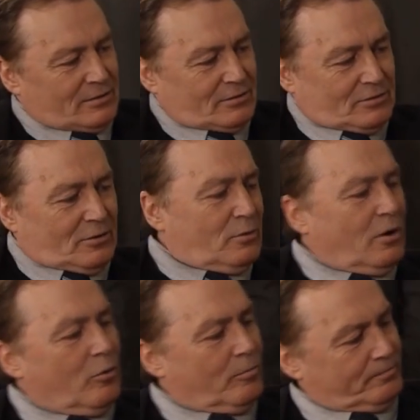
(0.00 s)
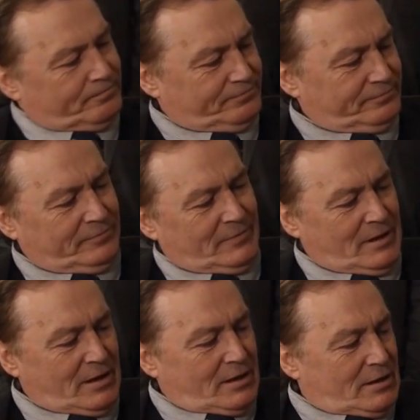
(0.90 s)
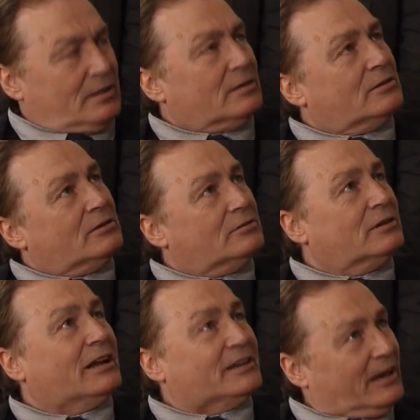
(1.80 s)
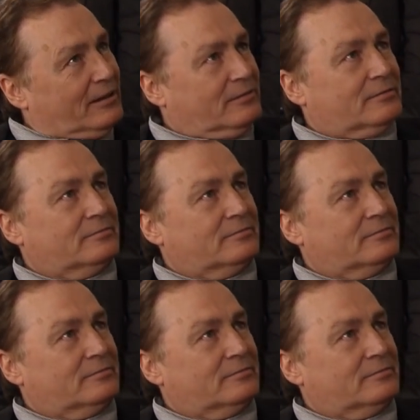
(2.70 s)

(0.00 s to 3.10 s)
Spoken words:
Go home. You look like death.